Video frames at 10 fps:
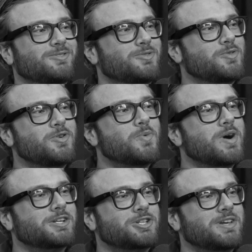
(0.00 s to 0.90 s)
who you
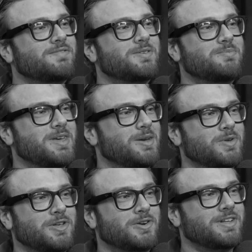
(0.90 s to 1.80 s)
want Shiv to be
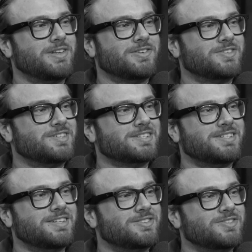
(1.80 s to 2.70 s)
when you're in your
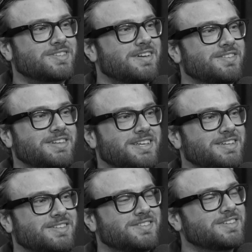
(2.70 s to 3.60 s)
60s or
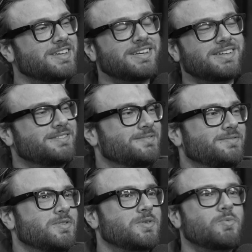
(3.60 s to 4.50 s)
70s.
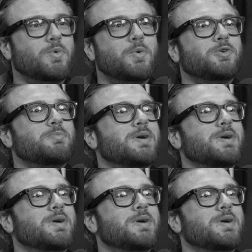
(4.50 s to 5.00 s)
What would your